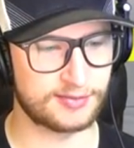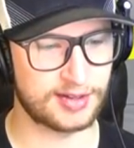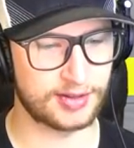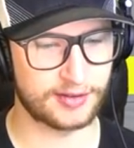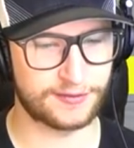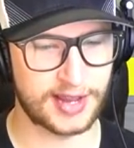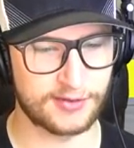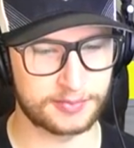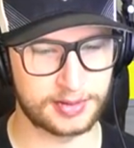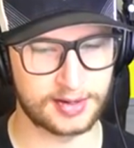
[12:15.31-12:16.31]
If they have like a
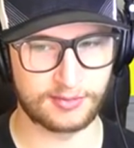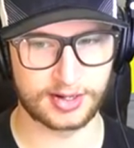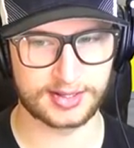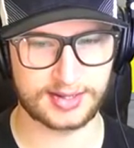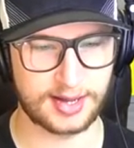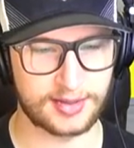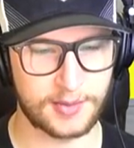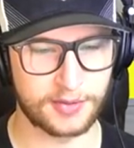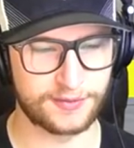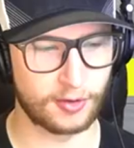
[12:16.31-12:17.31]
favorite player and want to see how they
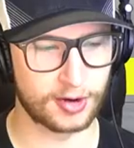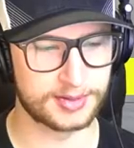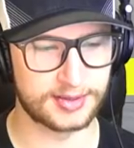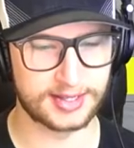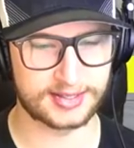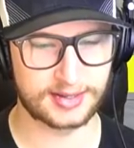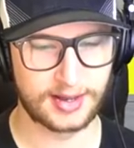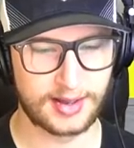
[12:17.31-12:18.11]
performed in this